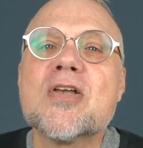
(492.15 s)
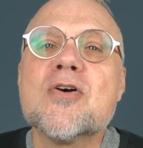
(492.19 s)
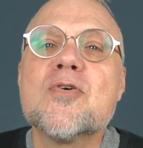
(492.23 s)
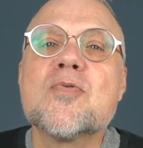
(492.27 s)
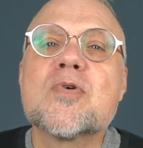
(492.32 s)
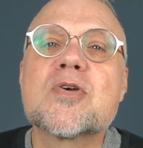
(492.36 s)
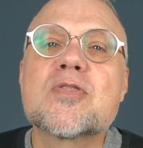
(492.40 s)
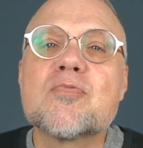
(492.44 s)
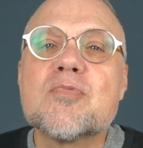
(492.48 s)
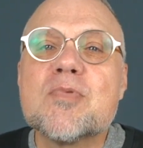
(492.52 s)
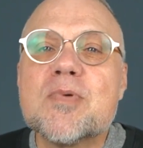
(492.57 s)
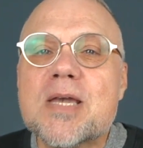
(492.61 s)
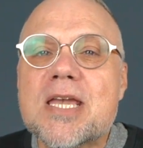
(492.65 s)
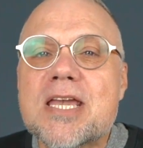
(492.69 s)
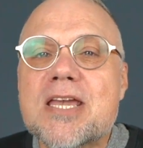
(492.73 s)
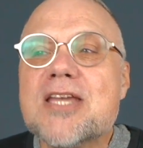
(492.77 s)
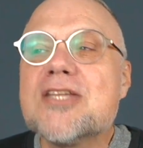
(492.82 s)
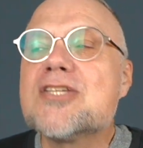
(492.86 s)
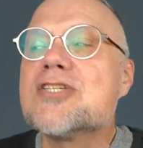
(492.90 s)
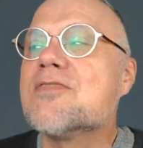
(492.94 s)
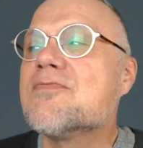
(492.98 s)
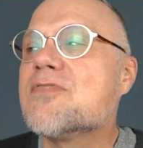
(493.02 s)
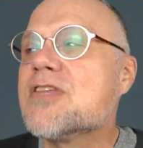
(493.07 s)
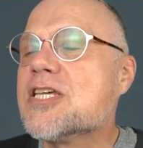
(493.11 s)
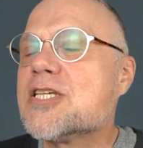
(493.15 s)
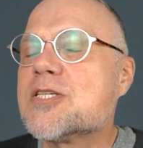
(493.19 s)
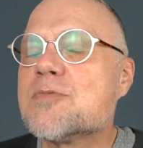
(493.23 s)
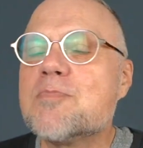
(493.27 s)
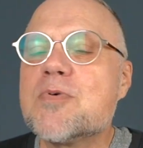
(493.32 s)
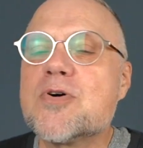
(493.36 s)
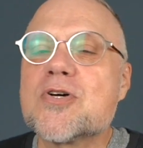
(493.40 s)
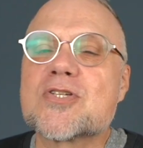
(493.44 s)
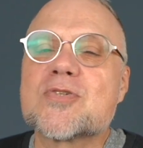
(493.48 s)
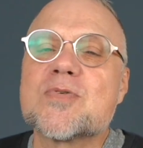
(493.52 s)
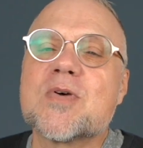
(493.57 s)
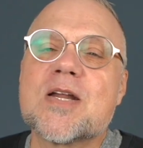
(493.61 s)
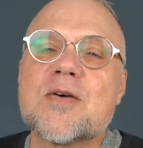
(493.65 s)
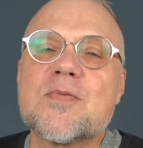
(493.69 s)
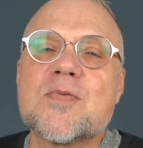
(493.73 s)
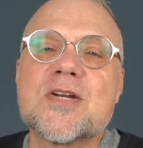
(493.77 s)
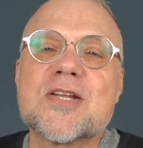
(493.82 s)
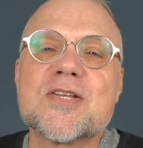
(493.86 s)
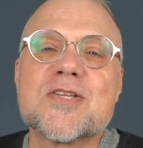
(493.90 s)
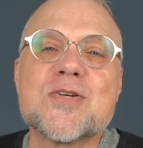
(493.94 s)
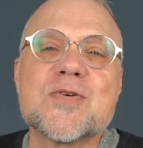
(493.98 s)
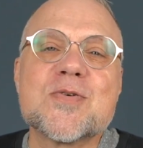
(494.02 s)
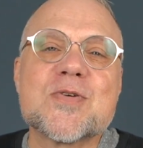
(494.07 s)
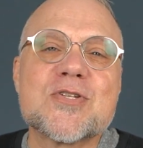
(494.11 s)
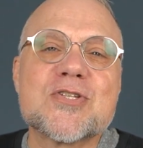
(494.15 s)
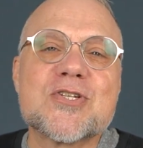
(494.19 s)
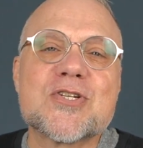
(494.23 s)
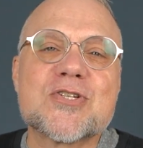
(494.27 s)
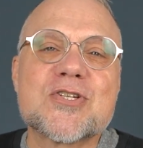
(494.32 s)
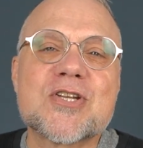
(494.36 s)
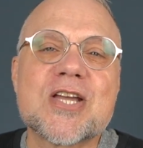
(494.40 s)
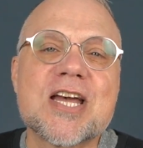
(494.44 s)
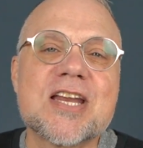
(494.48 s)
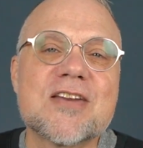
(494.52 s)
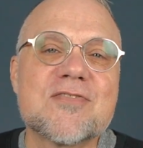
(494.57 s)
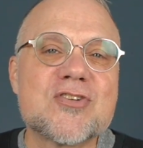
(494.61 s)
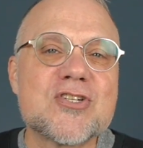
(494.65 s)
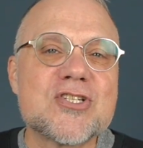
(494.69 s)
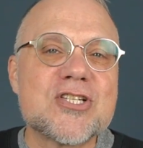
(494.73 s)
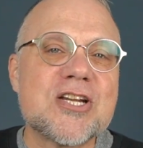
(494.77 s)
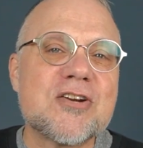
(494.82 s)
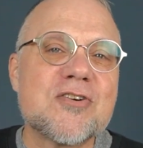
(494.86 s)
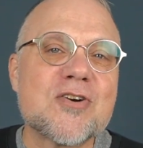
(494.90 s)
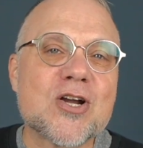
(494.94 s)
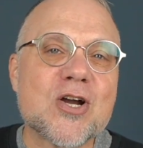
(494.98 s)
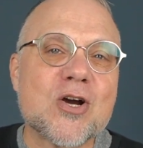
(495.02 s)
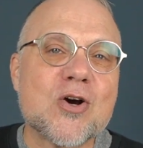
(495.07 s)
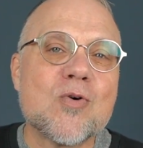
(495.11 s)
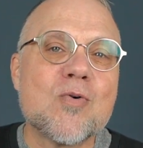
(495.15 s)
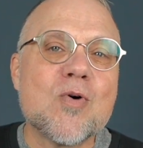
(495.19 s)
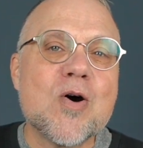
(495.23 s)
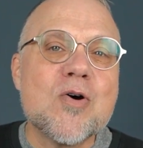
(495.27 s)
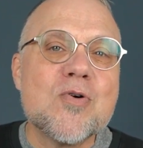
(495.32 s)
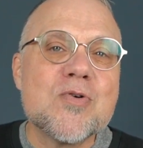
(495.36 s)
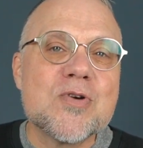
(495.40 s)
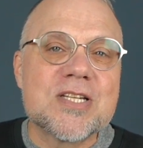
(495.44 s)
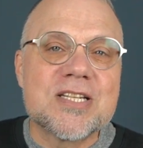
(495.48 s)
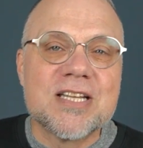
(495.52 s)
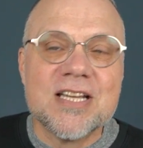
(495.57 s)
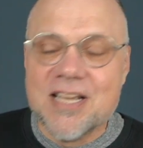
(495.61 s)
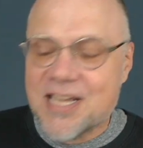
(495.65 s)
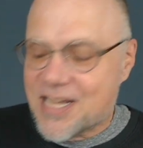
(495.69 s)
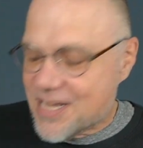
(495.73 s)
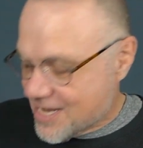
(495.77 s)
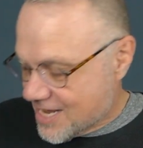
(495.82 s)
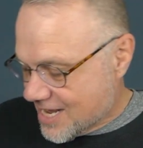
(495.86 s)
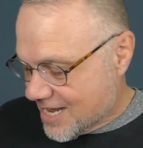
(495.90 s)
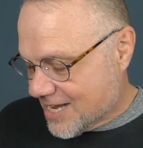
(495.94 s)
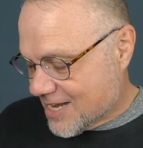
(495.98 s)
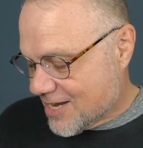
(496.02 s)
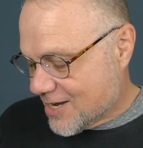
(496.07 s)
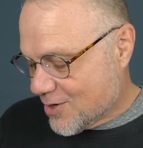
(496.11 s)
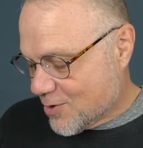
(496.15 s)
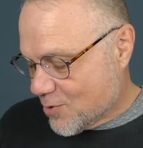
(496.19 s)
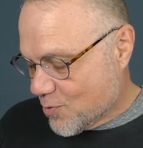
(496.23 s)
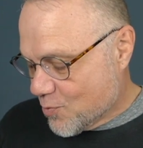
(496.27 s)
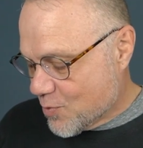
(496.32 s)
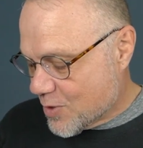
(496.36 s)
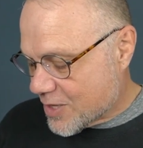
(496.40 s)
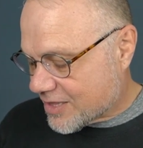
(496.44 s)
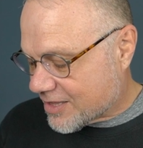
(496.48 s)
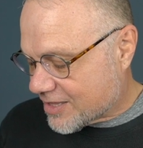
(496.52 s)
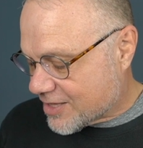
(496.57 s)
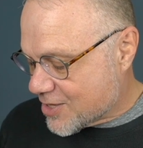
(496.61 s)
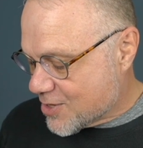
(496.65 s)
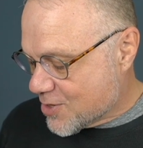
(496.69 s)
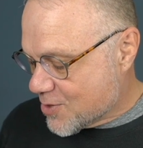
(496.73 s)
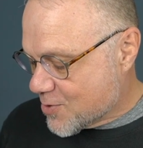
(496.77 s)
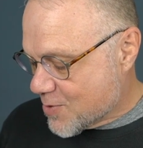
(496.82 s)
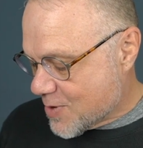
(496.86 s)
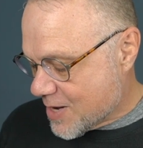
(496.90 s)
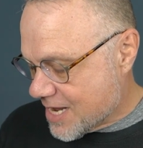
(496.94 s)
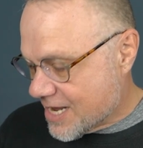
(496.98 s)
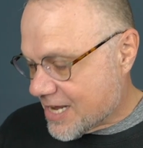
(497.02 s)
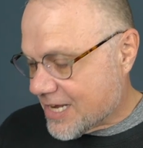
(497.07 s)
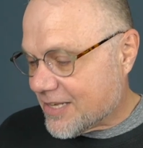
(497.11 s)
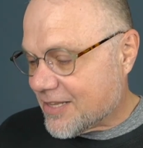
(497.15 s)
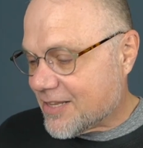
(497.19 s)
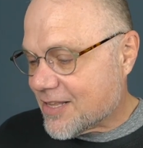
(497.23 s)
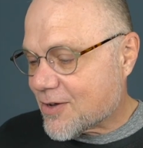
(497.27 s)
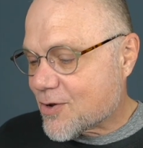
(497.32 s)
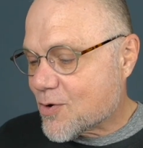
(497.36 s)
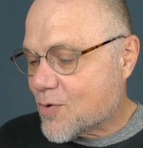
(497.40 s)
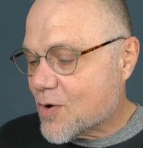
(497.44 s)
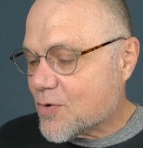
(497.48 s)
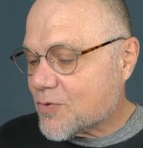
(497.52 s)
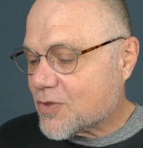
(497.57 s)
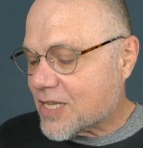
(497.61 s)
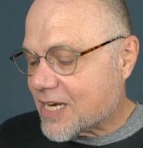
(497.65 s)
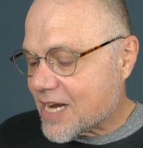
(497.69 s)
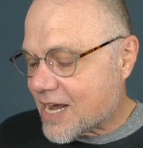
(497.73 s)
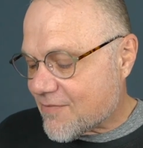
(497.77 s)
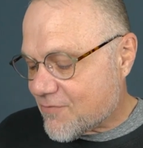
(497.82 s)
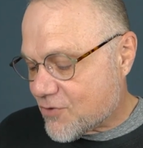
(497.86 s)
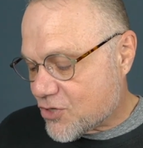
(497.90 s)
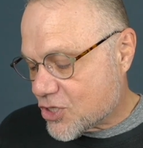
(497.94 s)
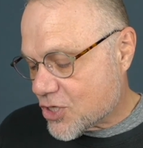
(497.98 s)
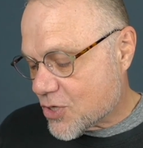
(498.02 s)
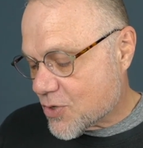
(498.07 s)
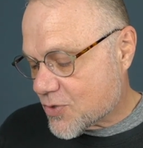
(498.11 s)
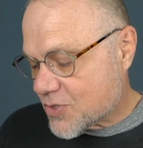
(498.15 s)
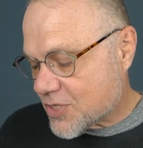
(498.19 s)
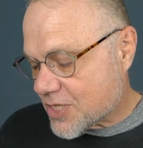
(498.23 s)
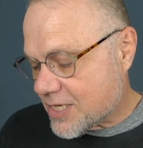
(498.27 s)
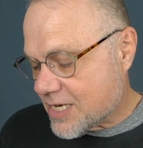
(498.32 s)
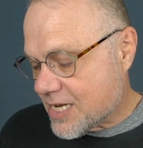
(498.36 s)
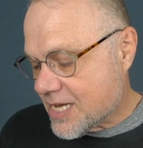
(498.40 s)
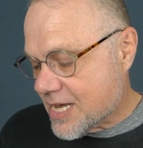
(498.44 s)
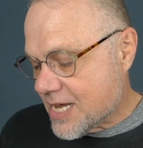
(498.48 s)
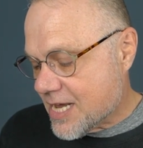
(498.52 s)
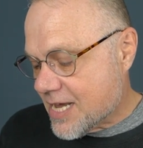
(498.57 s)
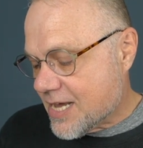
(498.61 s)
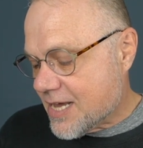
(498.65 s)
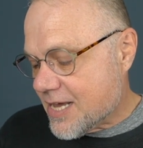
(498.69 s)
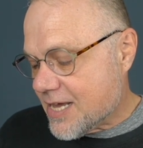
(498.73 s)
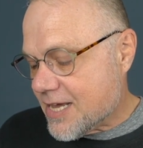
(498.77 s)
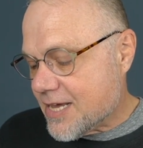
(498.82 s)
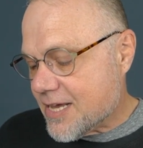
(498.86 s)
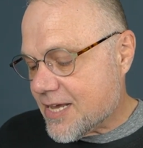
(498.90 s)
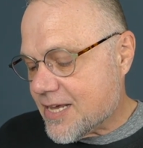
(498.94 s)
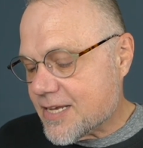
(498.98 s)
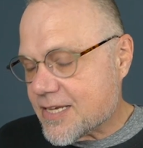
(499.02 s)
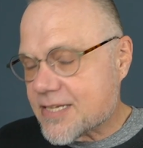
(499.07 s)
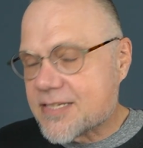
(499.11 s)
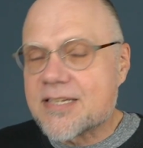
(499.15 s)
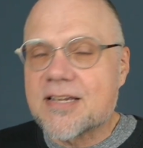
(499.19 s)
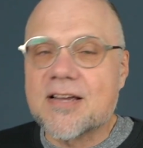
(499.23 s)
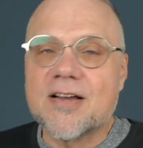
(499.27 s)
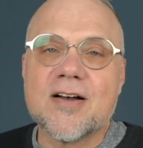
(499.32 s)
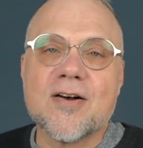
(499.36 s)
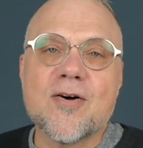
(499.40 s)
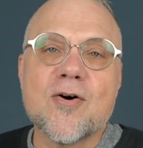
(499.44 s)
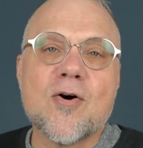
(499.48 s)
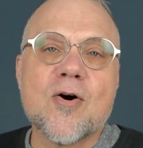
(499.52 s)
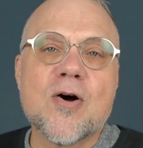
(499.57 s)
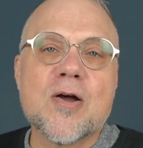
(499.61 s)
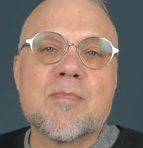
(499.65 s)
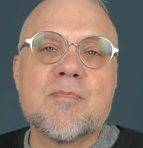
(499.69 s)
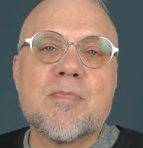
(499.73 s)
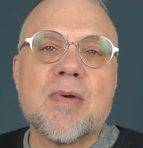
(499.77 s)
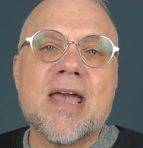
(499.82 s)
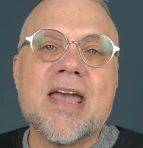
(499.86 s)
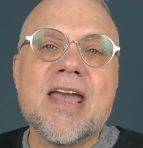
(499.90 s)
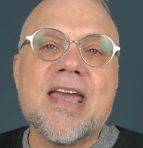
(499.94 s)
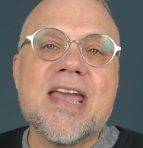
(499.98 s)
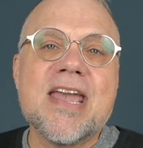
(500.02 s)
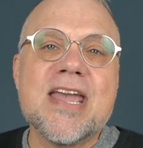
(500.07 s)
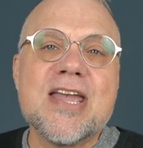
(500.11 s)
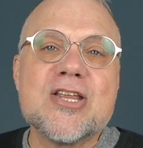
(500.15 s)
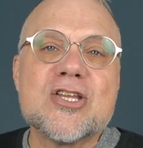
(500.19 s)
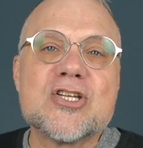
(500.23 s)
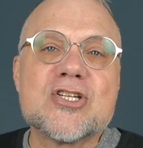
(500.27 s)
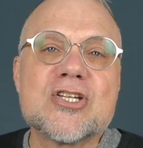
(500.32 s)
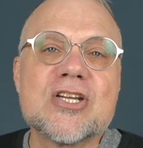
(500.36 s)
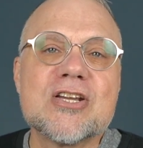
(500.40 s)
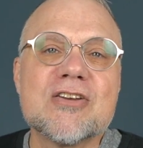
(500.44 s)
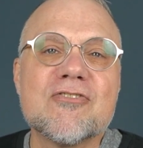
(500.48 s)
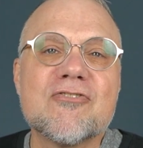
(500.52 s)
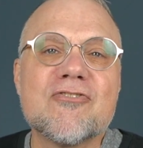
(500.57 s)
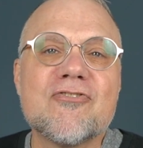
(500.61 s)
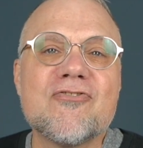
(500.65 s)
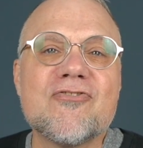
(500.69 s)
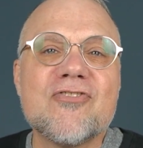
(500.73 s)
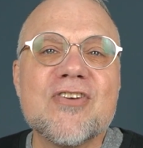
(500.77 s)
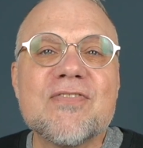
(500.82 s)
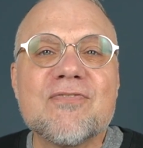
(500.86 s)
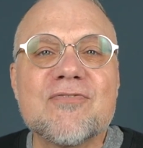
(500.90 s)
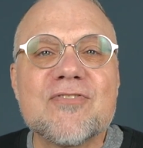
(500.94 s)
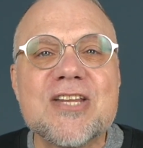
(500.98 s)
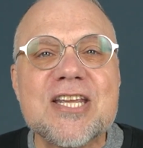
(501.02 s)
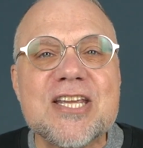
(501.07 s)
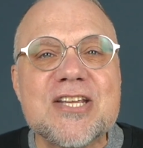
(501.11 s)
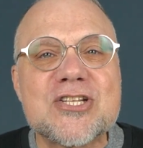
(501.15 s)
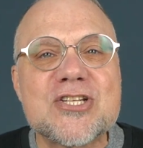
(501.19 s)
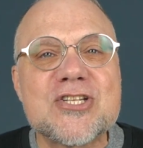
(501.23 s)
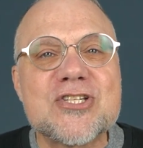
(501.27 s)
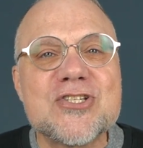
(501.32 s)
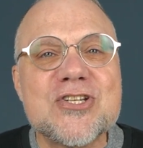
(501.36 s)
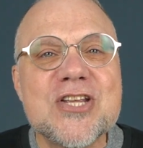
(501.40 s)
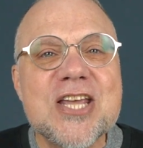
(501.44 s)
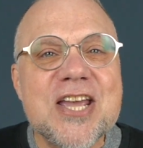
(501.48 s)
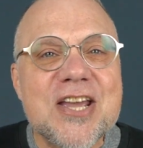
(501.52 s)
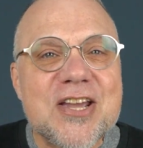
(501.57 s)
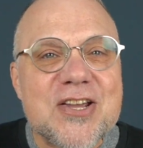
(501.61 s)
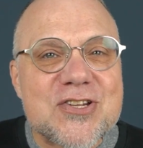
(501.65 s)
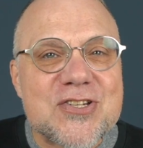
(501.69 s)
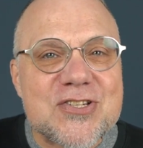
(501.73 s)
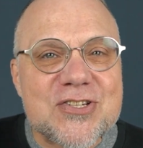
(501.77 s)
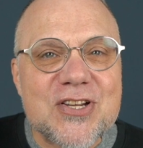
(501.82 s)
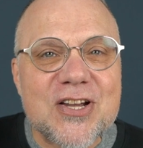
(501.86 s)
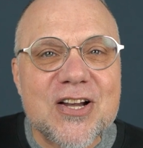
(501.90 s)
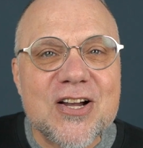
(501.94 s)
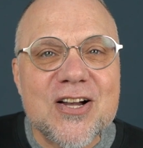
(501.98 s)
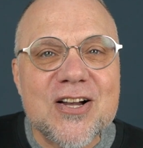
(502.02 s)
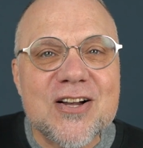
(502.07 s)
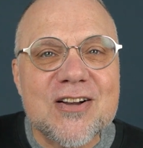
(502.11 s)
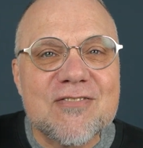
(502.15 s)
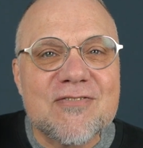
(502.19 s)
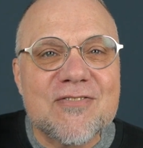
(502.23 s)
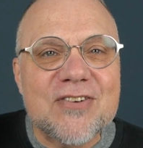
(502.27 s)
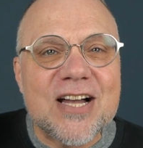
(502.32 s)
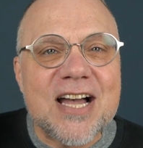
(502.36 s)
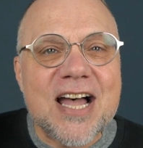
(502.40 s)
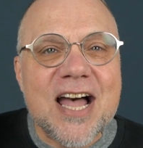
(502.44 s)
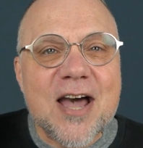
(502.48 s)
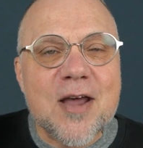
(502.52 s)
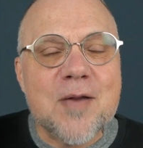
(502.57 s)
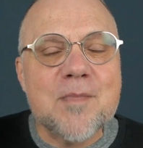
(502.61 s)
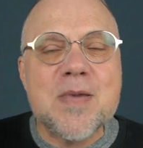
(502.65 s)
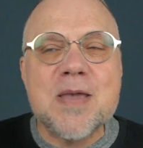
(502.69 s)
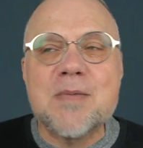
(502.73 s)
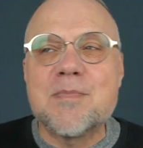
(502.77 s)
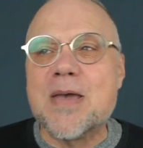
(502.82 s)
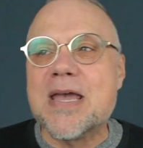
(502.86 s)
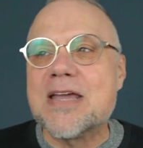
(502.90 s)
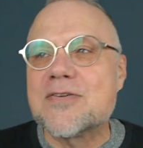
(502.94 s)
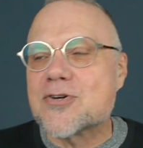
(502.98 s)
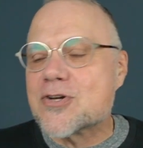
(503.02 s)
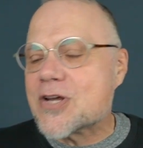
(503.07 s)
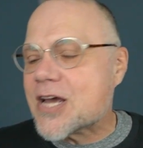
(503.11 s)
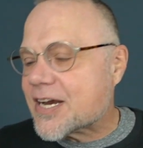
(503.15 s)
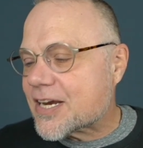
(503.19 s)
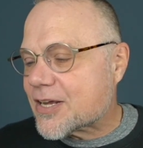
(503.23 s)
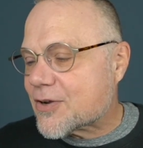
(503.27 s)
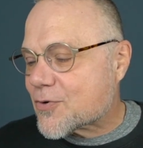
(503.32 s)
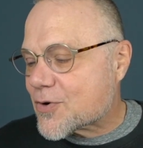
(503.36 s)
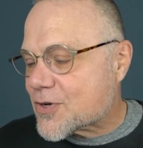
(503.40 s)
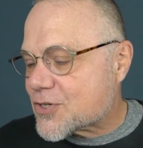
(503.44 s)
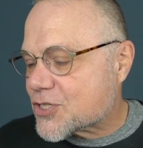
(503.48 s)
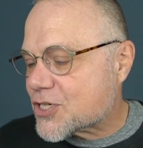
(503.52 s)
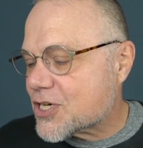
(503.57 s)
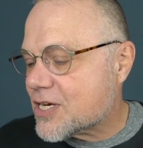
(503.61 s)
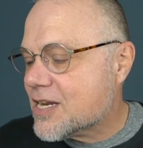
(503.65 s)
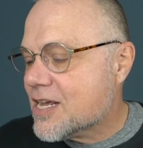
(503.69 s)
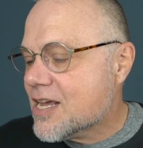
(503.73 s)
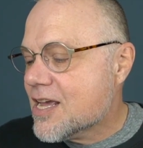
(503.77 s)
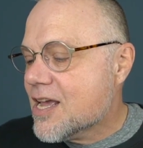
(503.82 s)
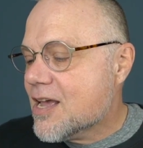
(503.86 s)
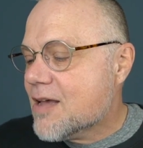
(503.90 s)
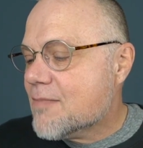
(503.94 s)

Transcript: With each of these books, what I want to do is just kind of share a quote with you, and the quote that I've chosen is on page 56 of How to Be a Patriotic Christian.